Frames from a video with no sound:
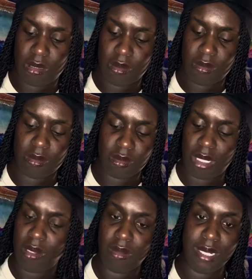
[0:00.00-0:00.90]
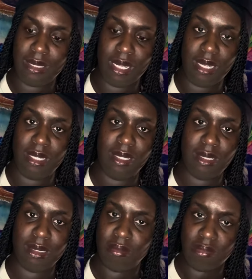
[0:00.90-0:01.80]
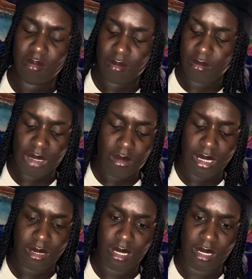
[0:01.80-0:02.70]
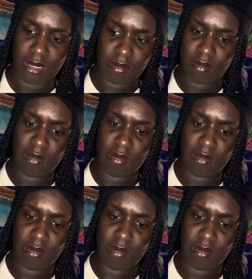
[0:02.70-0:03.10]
I don't like that. I don't like that.